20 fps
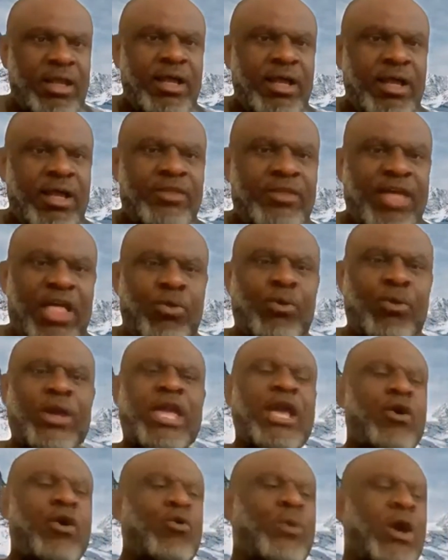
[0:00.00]
Then
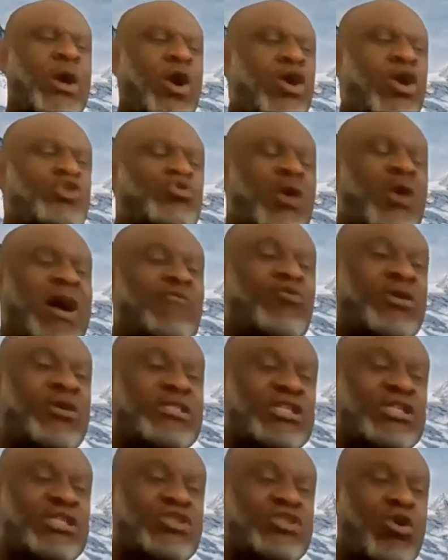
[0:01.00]
we also have what
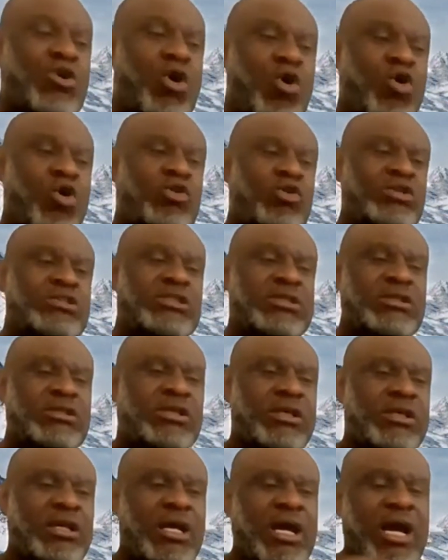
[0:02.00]
is called
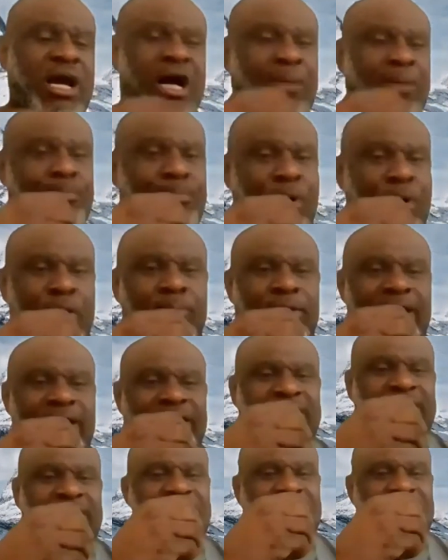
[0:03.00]
a
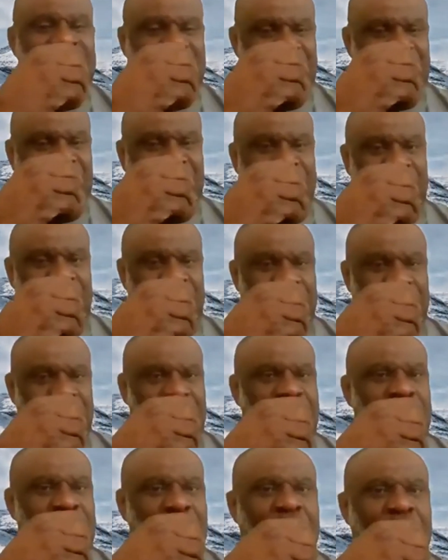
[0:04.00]
public key
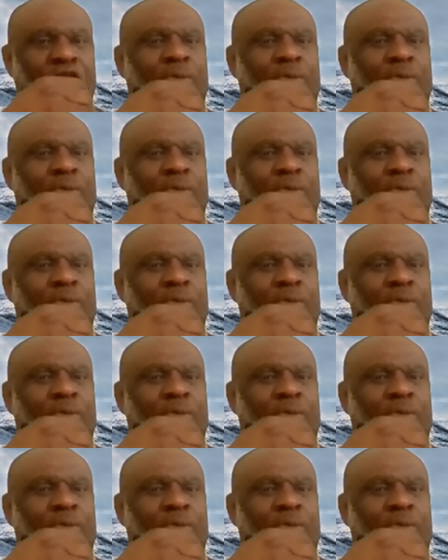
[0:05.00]
or